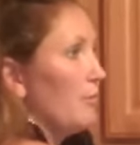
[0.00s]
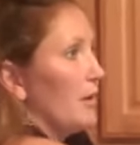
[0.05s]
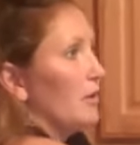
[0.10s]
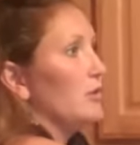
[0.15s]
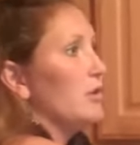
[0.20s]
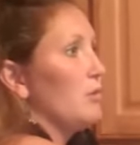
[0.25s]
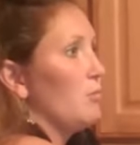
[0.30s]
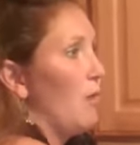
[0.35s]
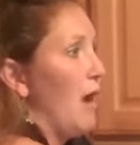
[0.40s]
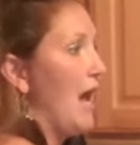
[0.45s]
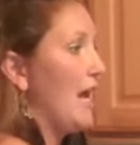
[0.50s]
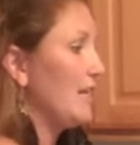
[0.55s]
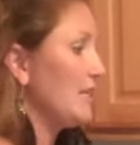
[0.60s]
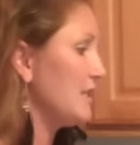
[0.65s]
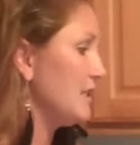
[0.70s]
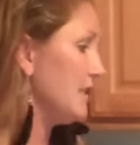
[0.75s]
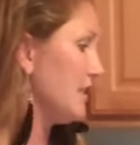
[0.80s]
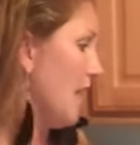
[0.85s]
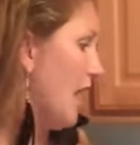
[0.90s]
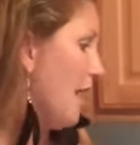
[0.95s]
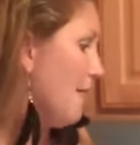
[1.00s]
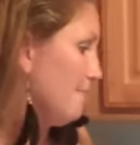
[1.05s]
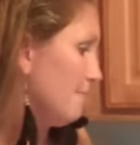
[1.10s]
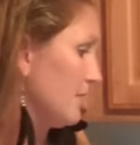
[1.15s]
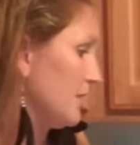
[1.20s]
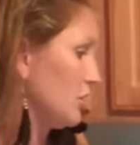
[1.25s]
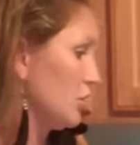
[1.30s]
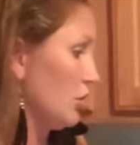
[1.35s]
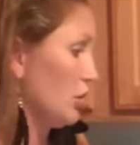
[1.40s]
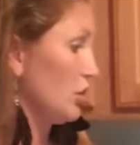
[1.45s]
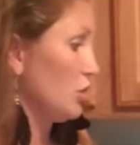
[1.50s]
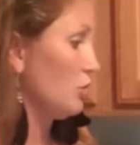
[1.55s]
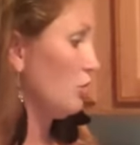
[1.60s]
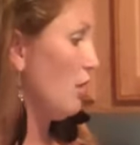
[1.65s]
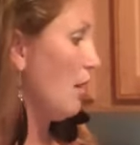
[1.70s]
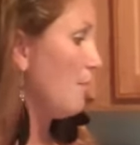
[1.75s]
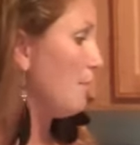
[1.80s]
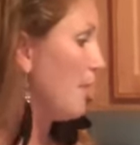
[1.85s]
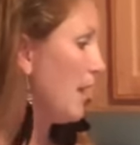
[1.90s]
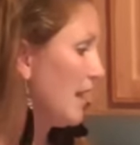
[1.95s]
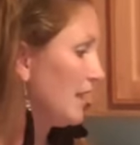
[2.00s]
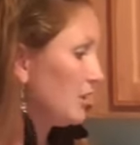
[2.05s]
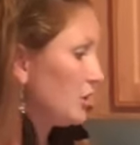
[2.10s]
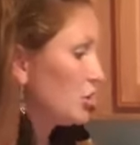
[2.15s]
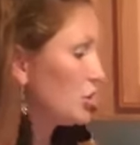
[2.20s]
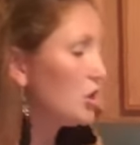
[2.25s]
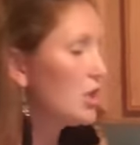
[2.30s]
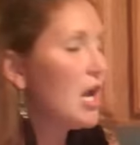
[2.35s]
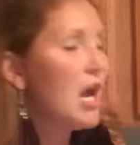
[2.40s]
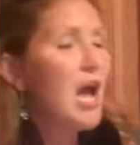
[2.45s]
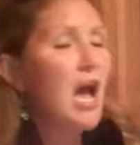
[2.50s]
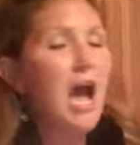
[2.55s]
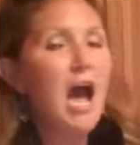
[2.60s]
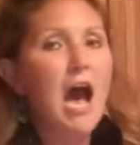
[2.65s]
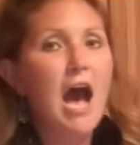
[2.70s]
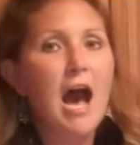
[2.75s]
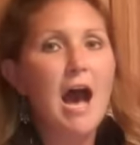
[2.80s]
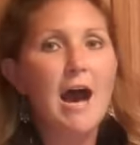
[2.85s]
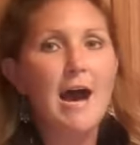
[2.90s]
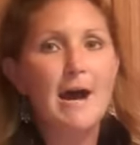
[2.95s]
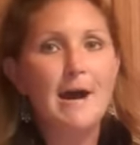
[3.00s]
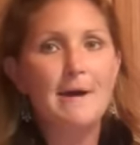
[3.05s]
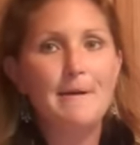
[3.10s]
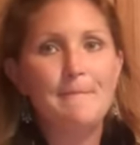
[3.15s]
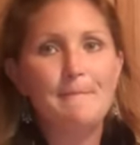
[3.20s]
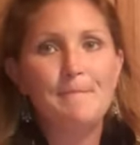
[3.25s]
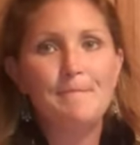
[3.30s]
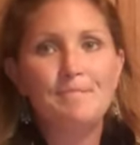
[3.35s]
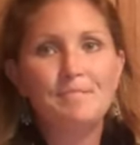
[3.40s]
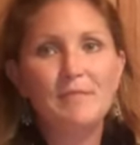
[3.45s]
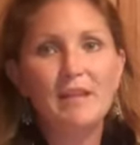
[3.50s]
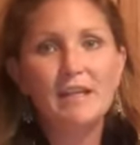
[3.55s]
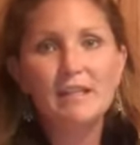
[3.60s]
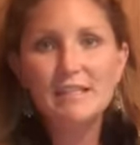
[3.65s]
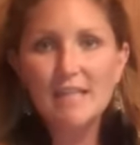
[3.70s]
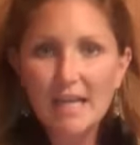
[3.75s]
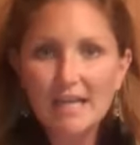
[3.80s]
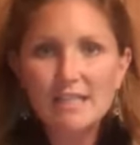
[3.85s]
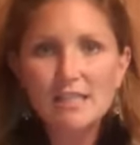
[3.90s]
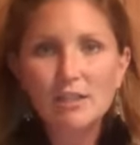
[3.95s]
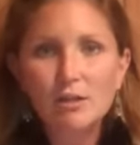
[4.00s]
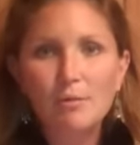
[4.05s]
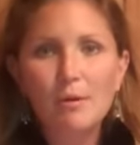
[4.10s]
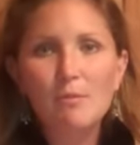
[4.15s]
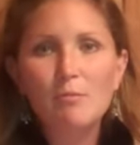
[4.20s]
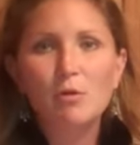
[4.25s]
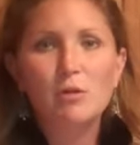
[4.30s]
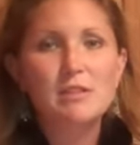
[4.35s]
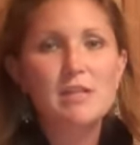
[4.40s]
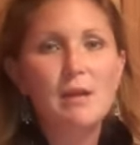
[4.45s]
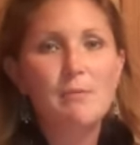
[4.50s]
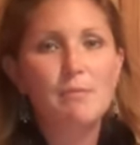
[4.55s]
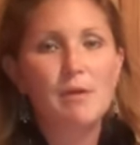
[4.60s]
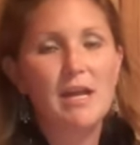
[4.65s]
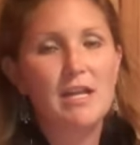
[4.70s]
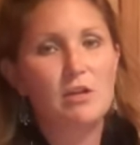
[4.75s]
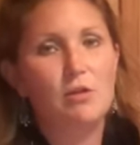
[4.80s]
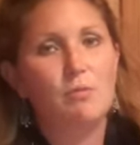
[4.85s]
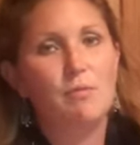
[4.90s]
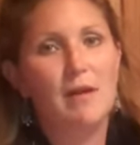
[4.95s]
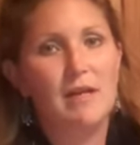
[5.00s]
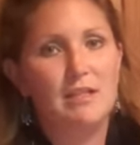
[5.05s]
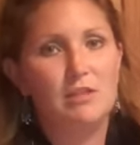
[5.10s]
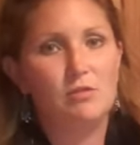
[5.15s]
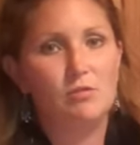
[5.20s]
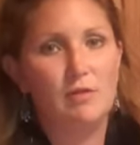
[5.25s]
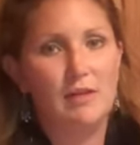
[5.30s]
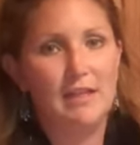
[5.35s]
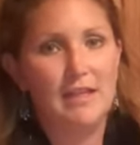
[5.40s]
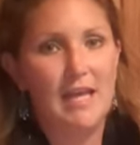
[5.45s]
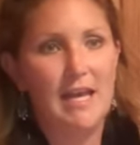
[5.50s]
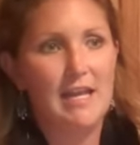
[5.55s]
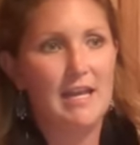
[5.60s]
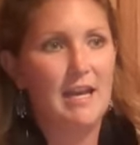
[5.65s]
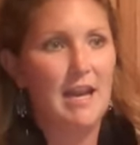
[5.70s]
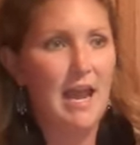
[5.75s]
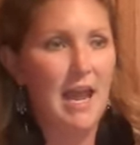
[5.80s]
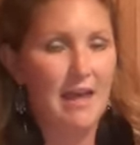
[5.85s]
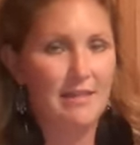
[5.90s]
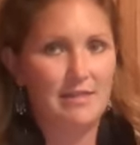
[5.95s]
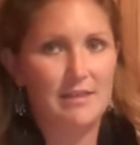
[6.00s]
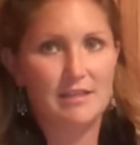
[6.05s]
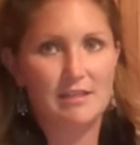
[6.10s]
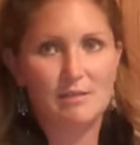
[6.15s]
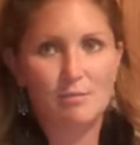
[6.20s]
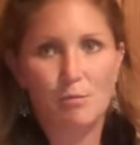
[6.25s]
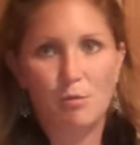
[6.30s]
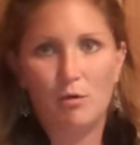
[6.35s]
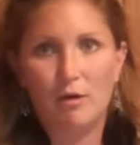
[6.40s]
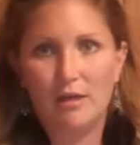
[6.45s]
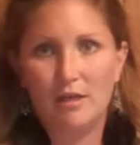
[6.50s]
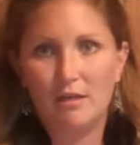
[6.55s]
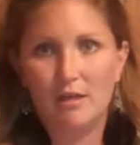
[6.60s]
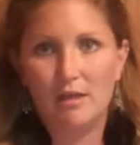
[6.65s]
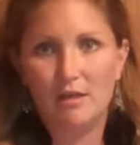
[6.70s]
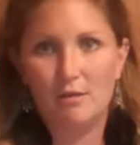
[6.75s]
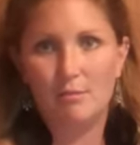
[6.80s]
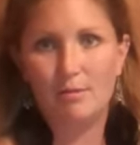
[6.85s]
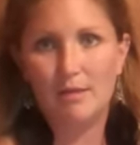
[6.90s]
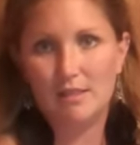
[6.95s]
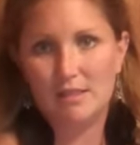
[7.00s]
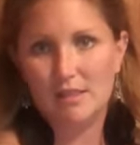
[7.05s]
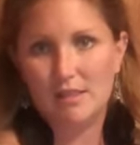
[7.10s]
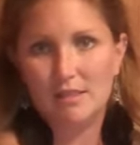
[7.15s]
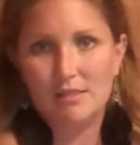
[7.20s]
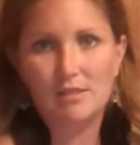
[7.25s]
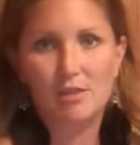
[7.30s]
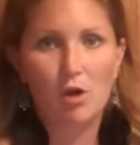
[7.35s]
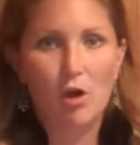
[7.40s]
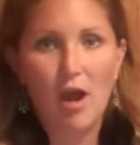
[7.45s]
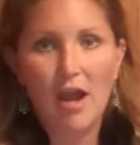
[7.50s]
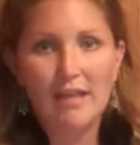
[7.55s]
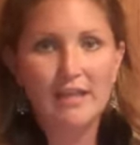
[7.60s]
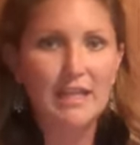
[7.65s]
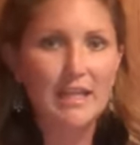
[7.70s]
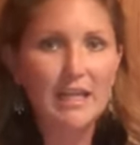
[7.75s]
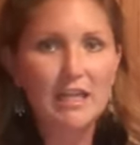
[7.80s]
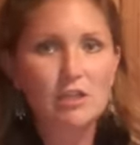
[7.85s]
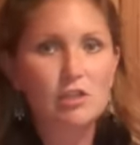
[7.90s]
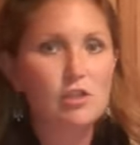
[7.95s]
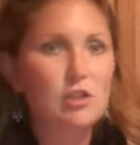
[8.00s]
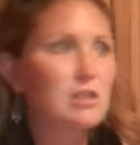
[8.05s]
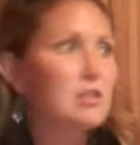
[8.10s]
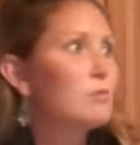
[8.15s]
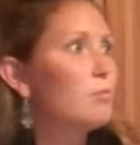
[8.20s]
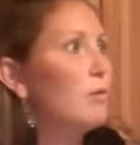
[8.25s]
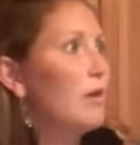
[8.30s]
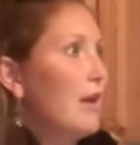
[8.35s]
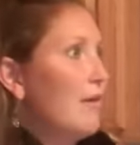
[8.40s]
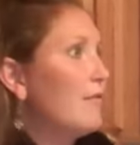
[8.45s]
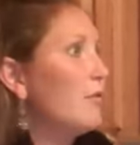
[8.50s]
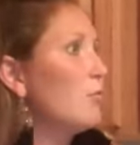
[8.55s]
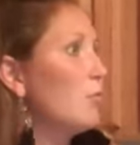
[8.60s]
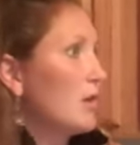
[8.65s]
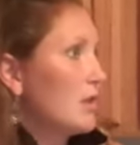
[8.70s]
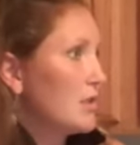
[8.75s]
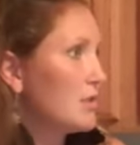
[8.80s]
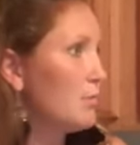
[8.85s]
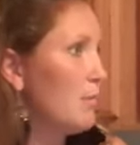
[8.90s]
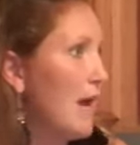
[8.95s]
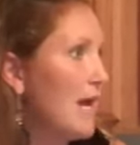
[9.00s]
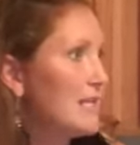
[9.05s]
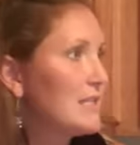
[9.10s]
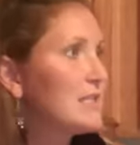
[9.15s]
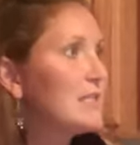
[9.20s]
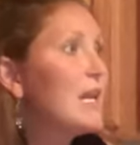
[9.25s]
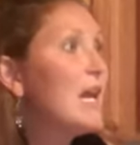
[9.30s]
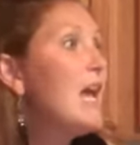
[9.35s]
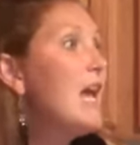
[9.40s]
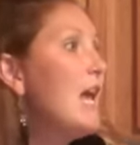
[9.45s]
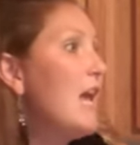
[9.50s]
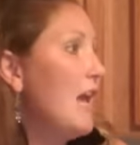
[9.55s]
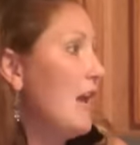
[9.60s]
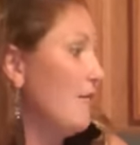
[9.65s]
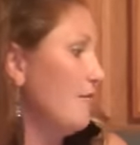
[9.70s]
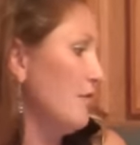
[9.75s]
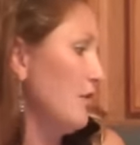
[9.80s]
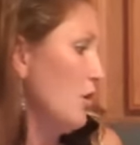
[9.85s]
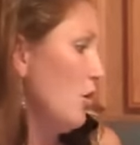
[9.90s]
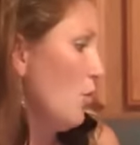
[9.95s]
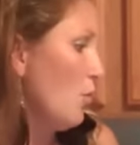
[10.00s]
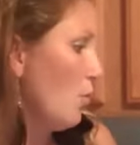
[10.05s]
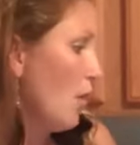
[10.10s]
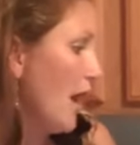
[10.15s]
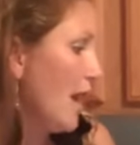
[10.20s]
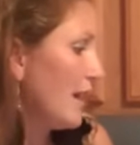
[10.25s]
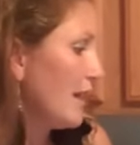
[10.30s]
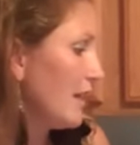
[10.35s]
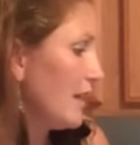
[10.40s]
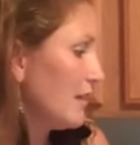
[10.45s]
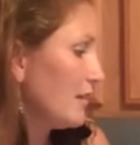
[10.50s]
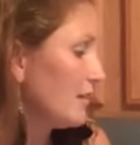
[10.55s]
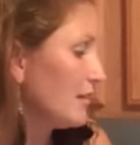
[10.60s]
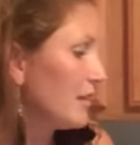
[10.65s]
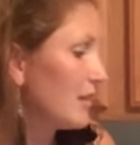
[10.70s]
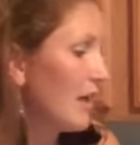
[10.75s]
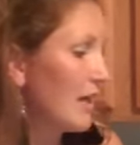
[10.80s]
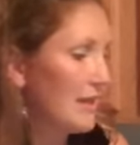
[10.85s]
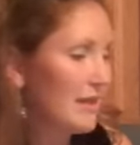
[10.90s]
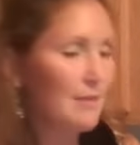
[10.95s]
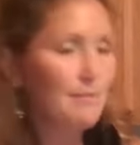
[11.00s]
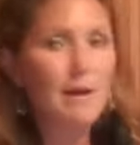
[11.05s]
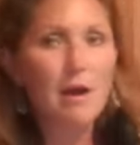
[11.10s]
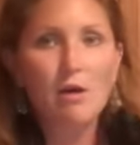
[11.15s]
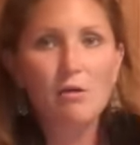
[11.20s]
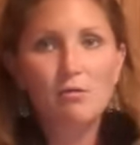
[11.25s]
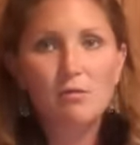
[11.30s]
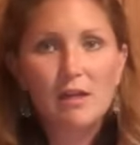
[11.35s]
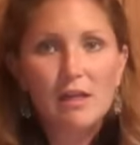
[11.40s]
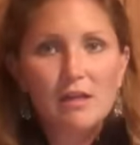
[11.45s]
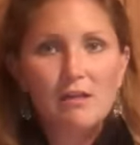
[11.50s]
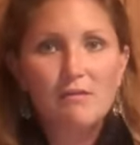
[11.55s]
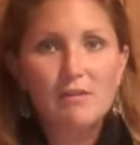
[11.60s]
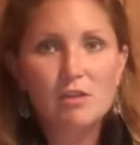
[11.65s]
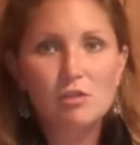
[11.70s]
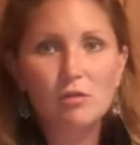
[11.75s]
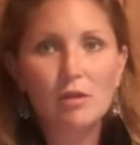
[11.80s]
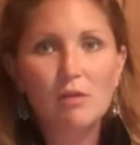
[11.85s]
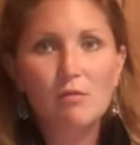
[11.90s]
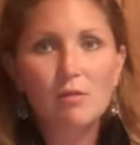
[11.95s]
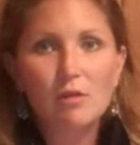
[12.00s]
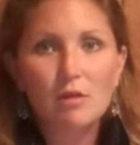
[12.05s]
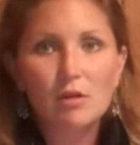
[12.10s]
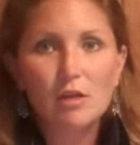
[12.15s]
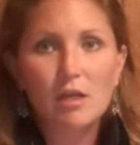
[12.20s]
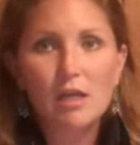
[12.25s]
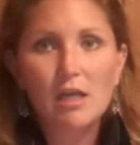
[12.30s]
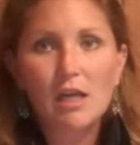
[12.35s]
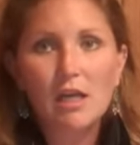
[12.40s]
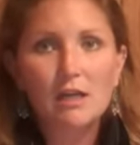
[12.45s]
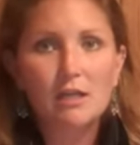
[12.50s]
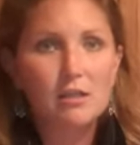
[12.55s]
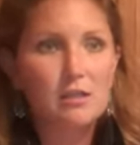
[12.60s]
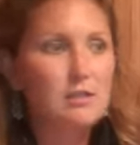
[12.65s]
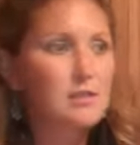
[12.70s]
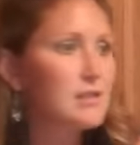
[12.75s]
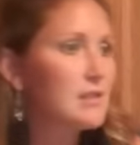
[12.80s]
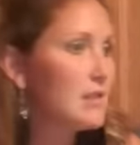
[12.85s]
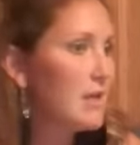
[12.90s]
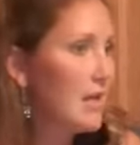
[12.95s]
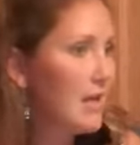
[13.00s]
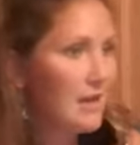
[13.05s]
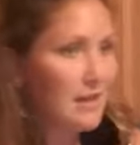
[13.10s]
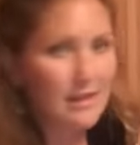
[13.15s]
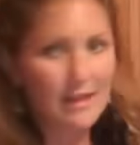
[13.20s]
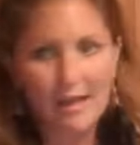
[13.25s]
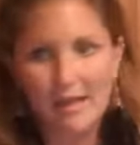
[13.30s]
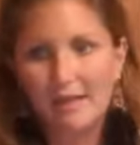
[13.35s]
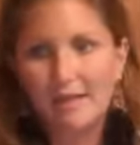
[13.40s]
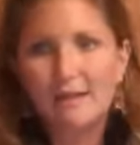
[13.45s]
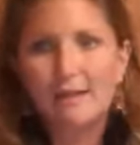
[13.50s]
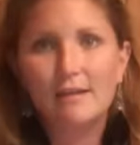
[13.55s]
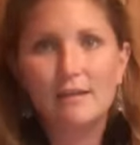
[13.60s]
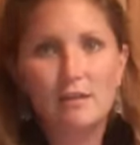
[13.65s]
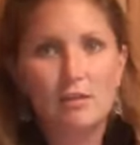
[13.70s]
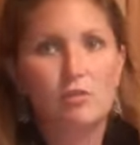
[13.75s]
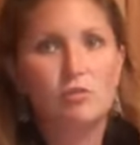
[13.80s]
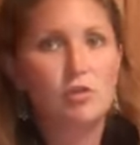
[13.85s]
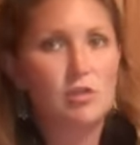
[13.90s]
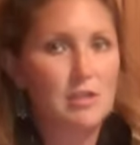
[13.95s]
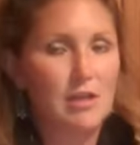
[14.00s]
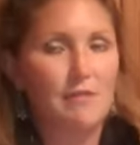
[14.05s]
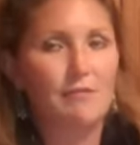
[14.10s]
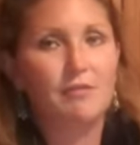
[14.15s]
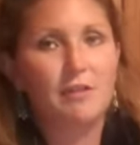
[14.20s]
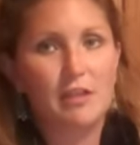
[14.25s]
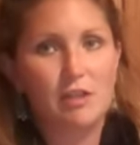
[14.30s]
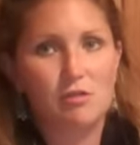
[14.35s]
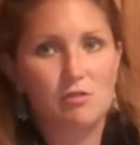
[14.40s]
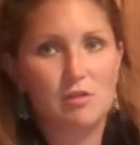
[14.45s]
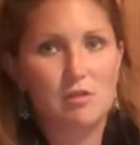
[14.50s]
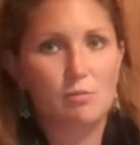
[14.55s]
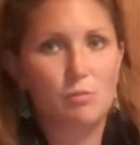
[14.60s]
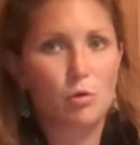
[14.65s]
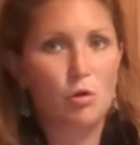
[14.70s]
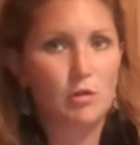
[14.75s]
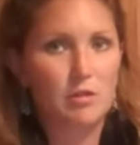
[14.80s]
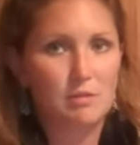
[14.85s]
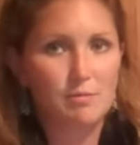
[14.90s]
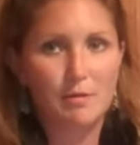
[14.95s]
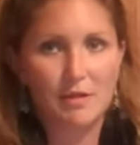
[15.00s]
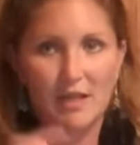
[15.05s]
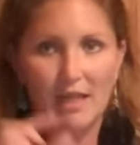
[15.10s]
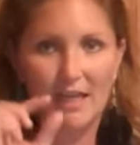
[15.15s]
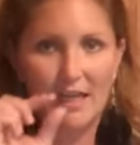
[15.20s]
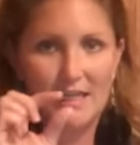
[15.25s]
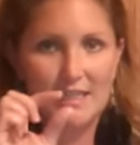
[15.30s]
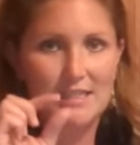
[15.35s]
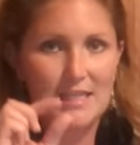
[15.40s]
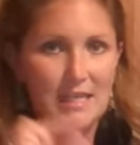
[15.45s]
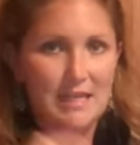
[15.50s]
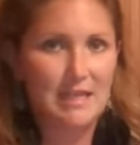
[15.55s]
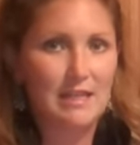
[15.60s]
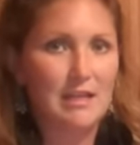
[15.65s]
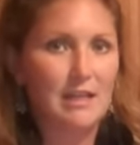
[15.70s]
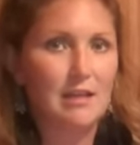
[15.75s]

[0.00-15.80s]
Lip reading: melted wax, because you can do a bunch. Takes a little bit more time, but I don't mind doing that at this point in the business. So I think it's just whatever works best. If you don't want to cut them out individually with cookie cutters, then you should definitely use the molds. But like I said,